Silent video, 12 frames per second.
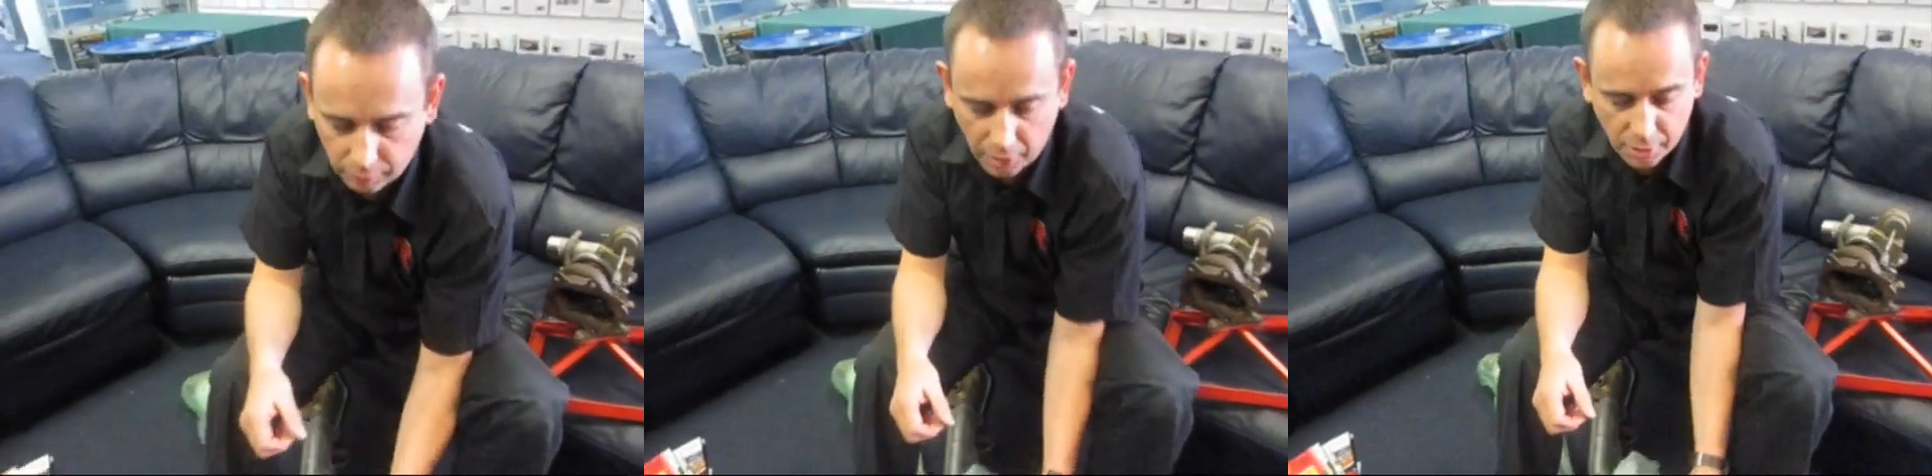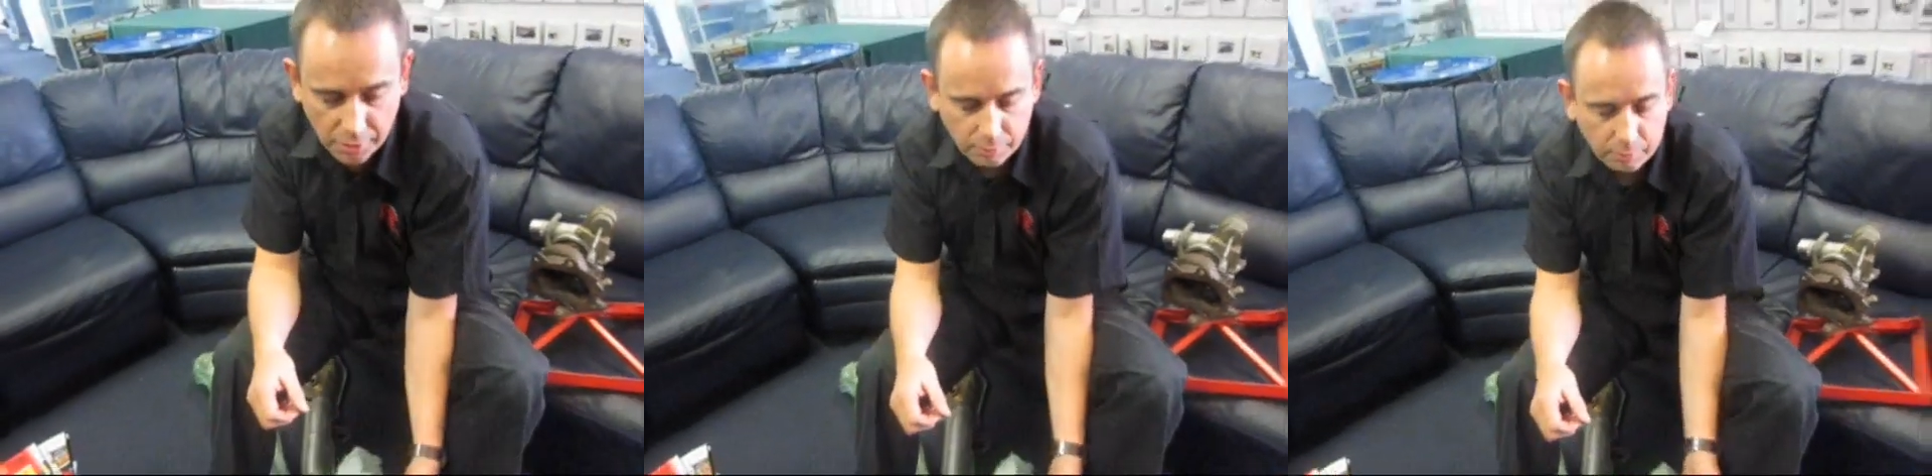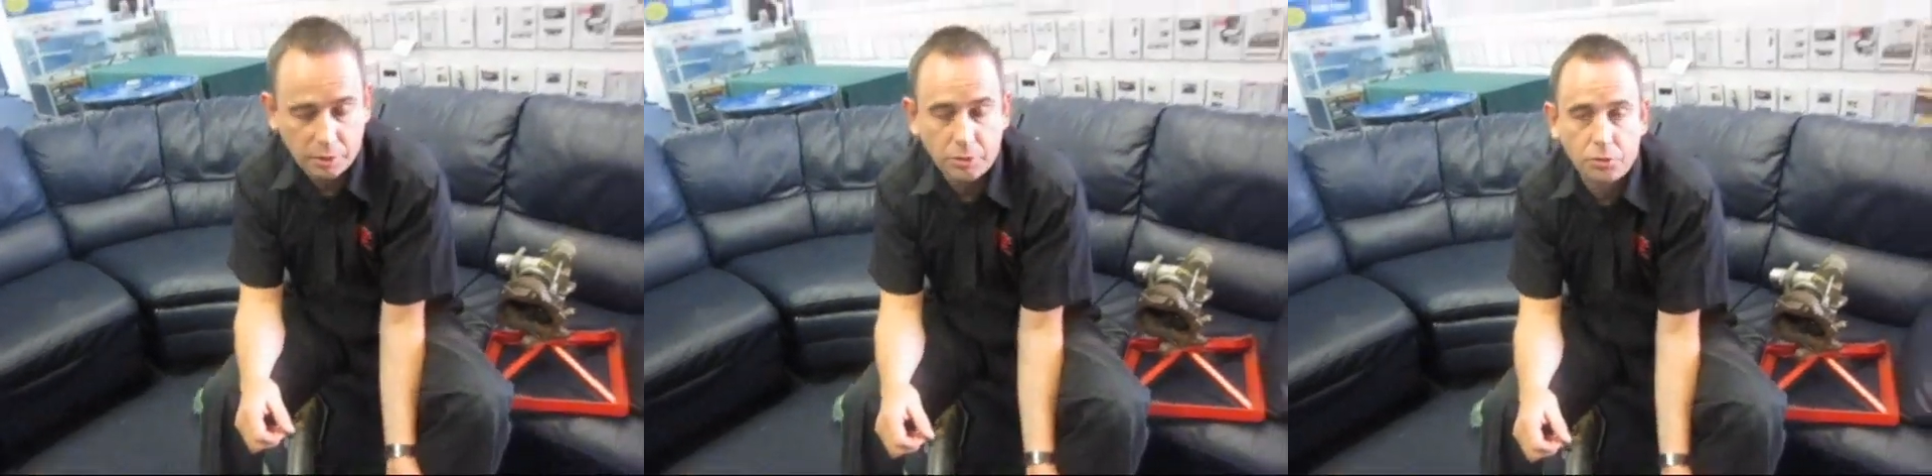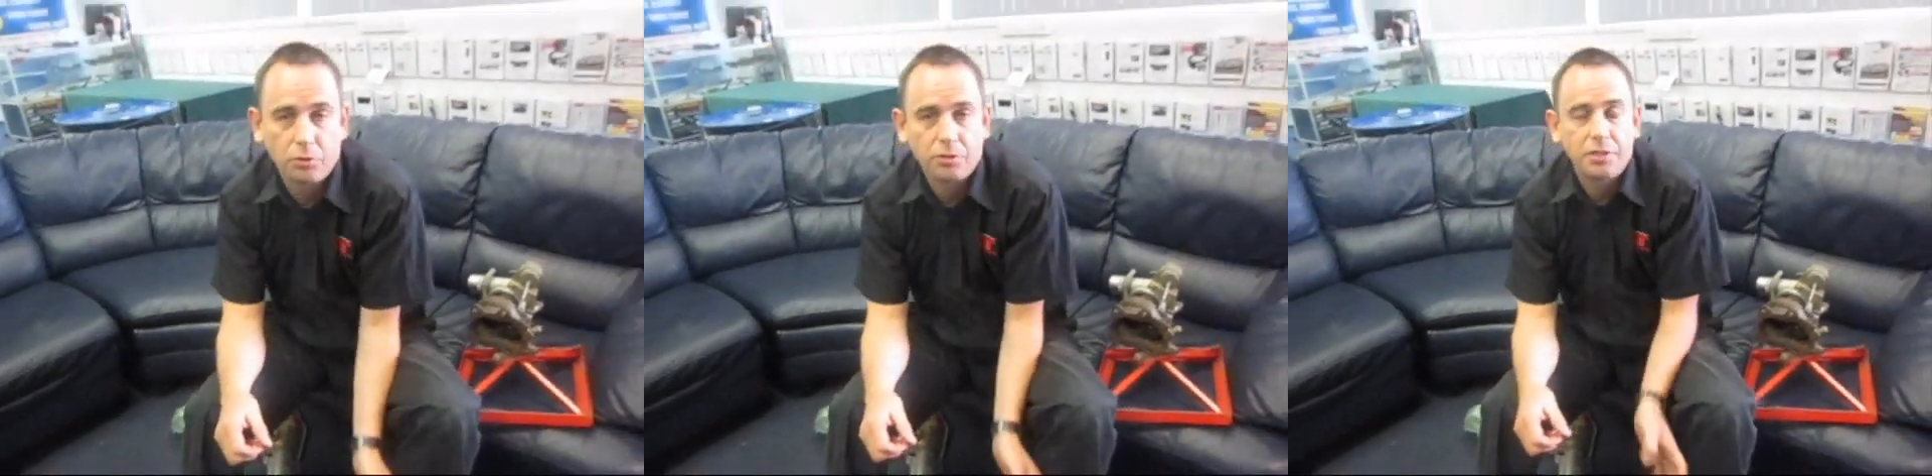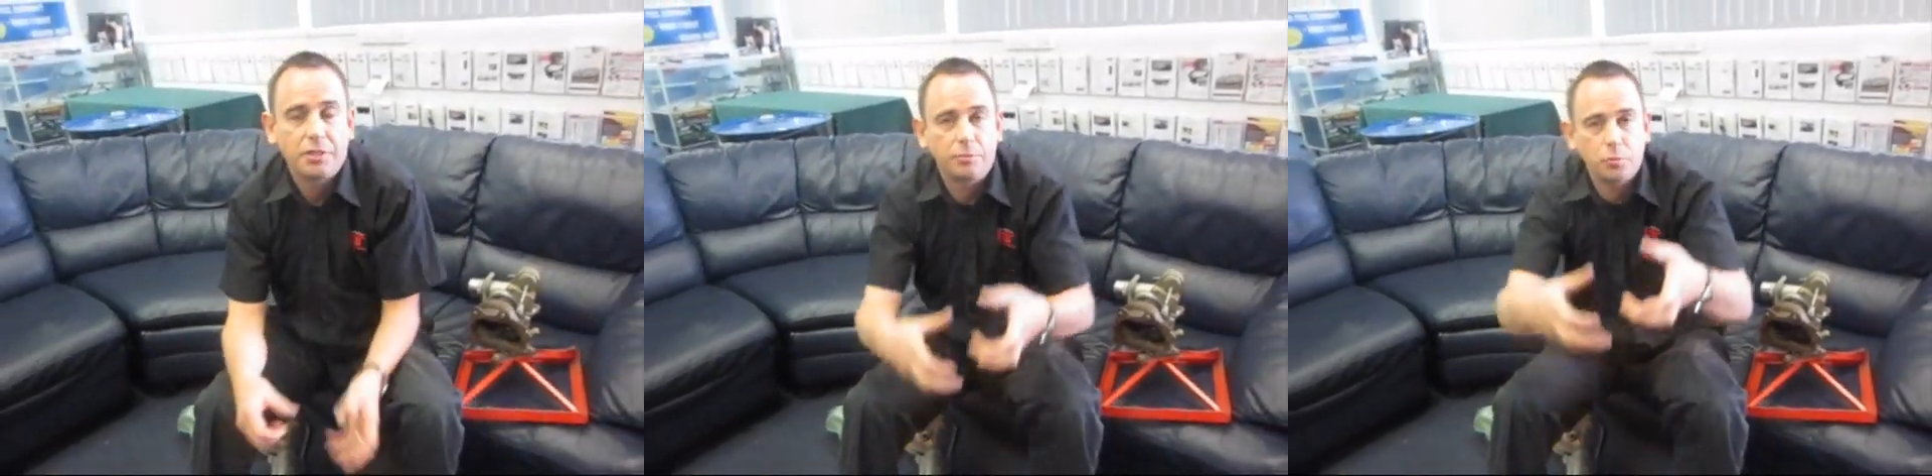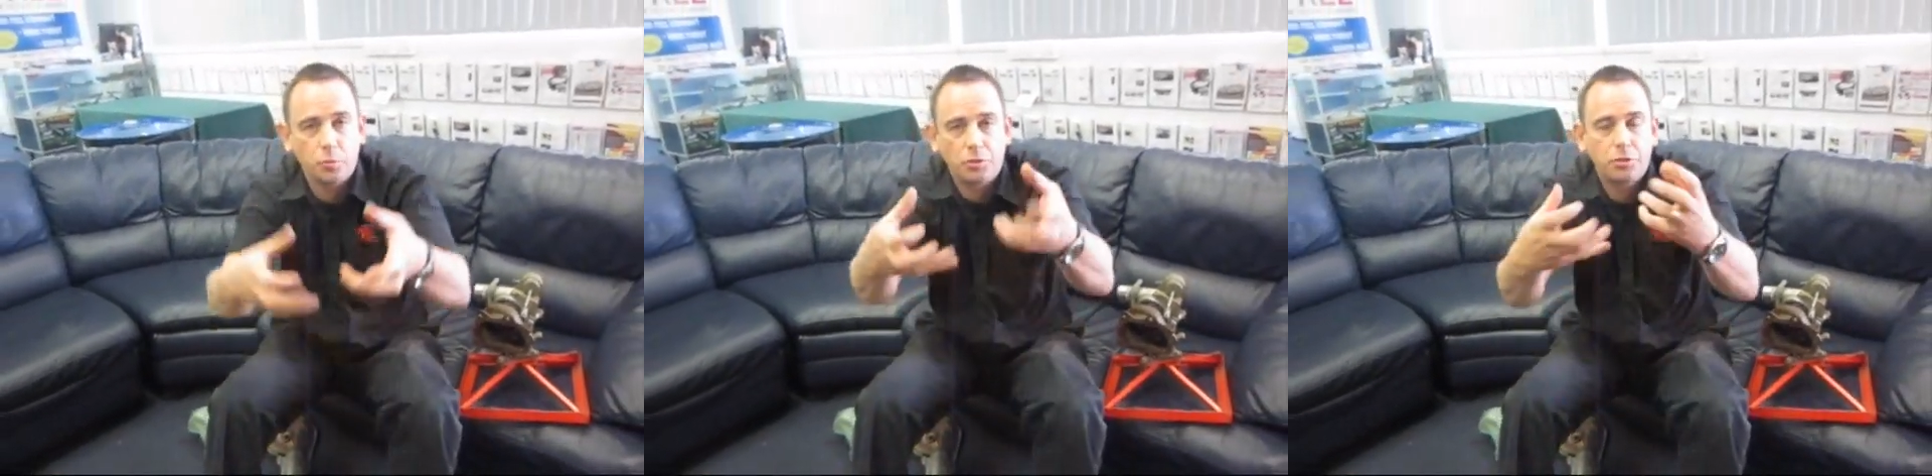Those exhaust
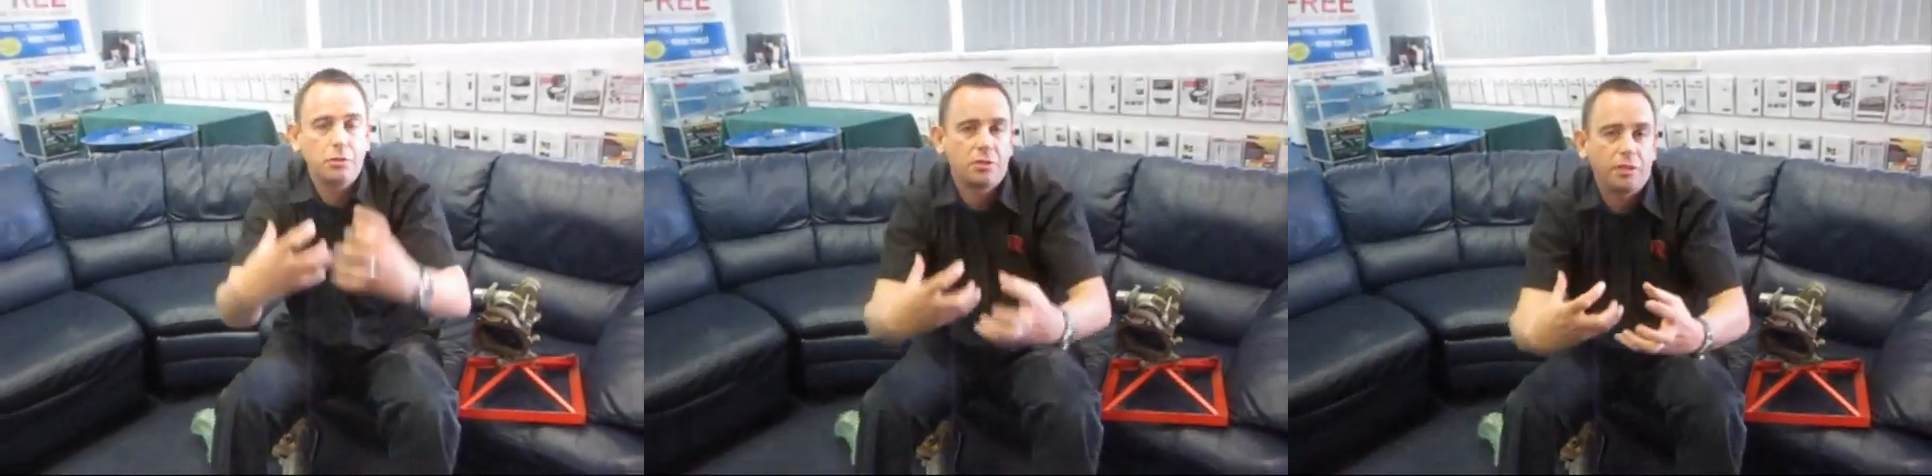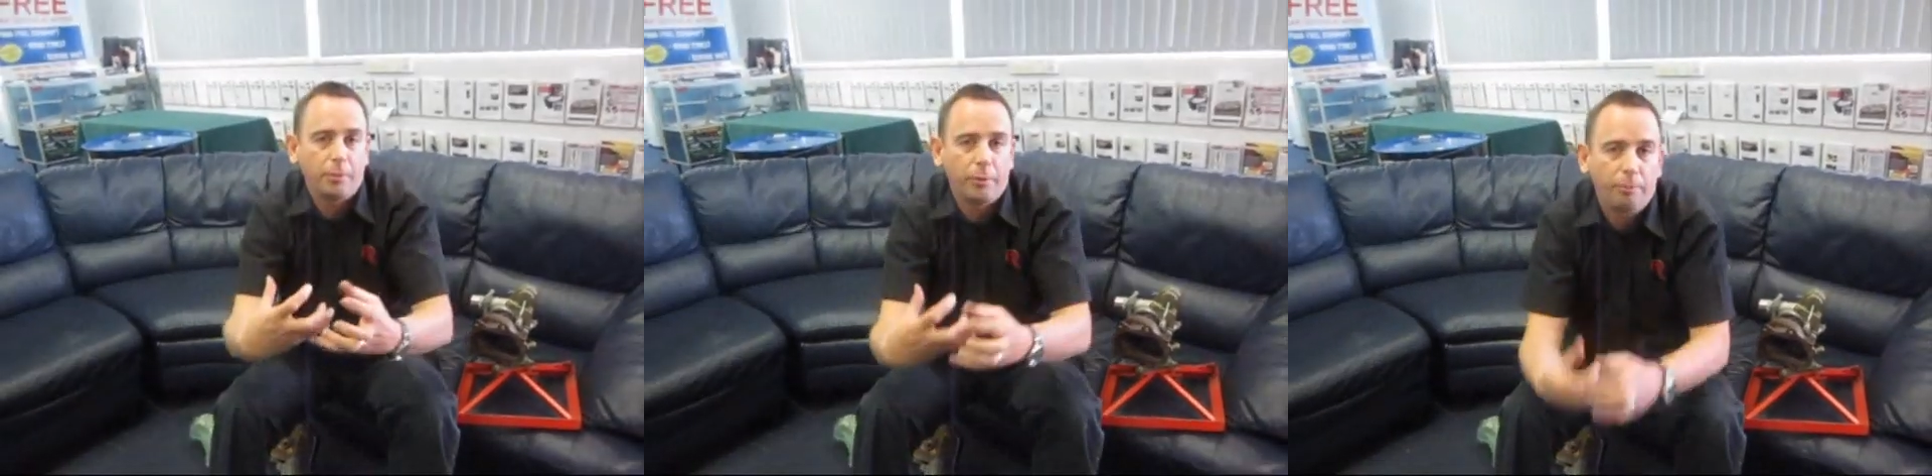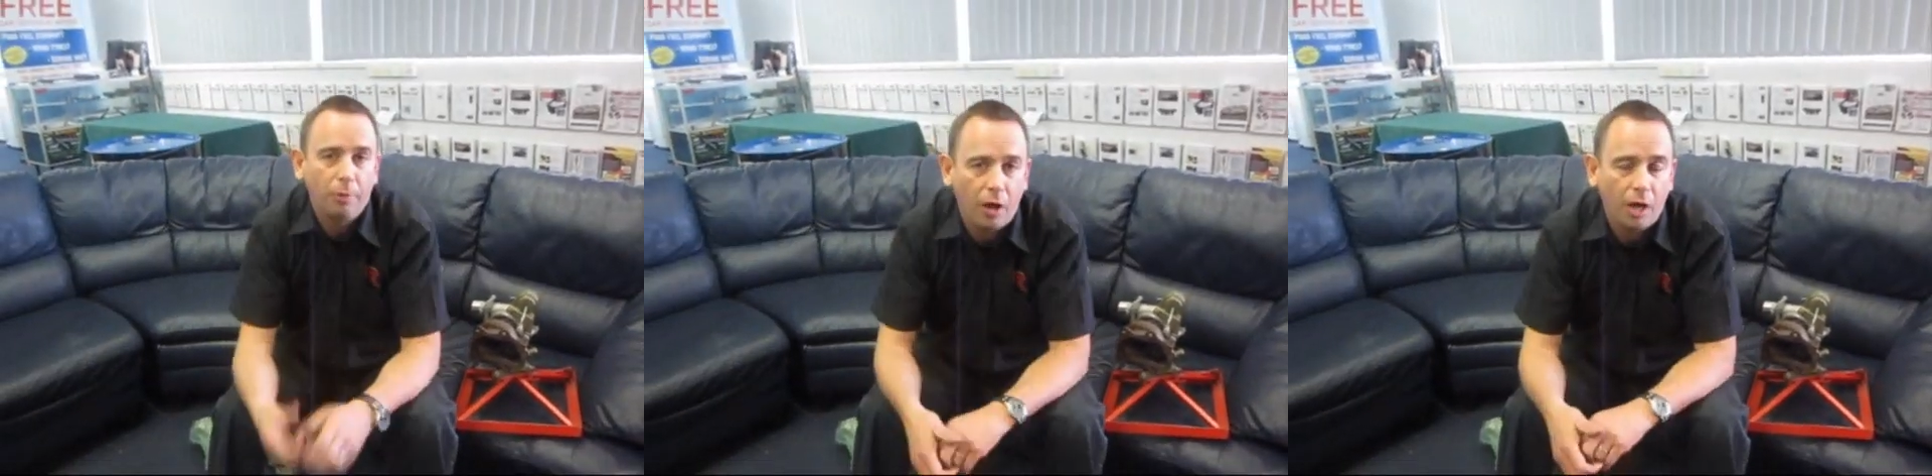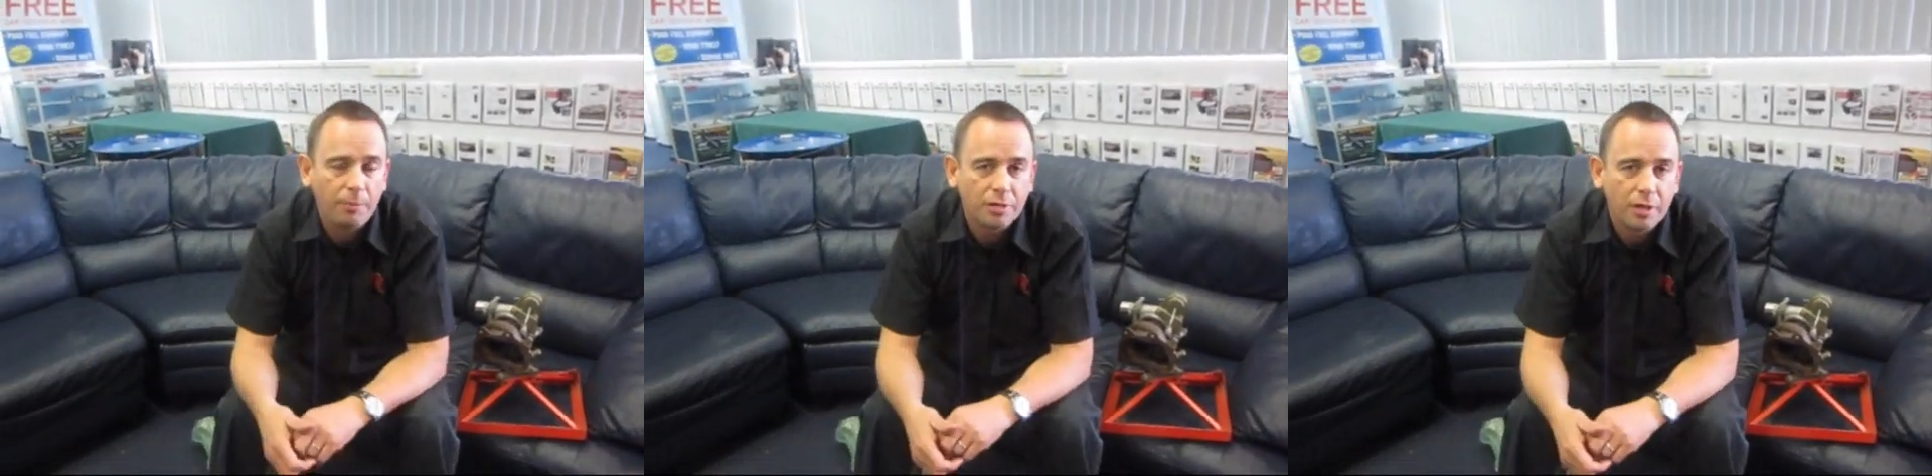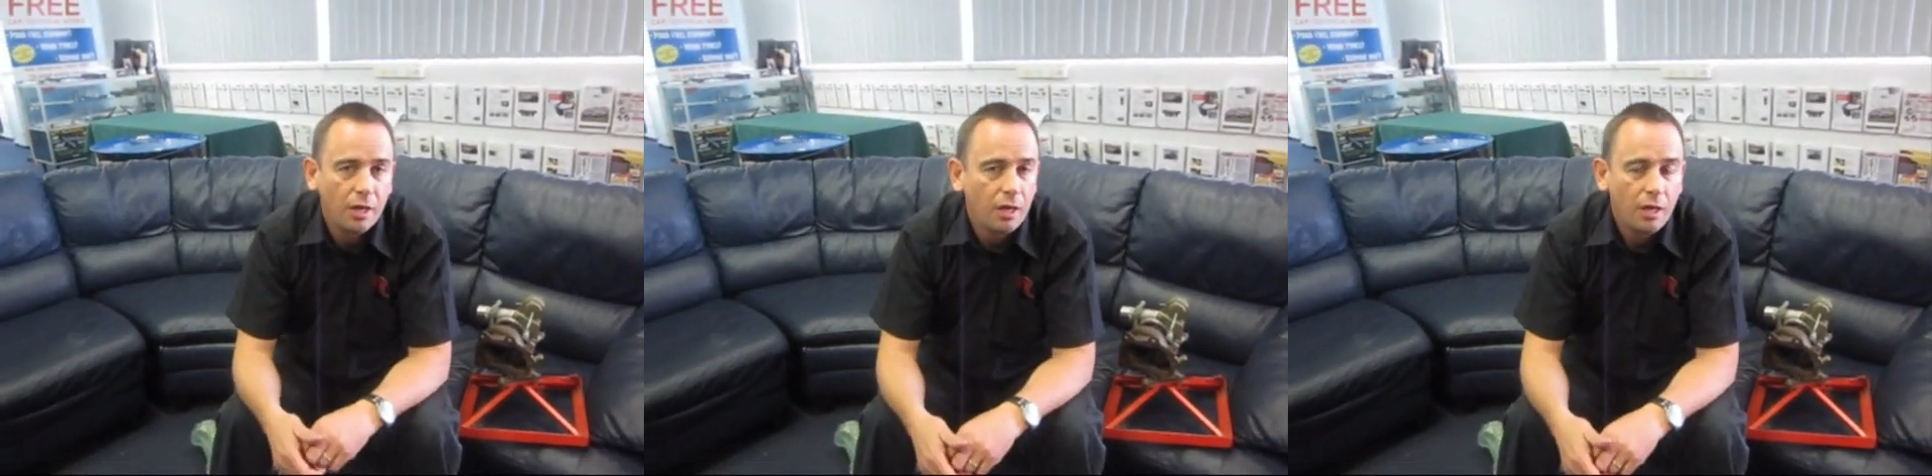systems with two separate pipes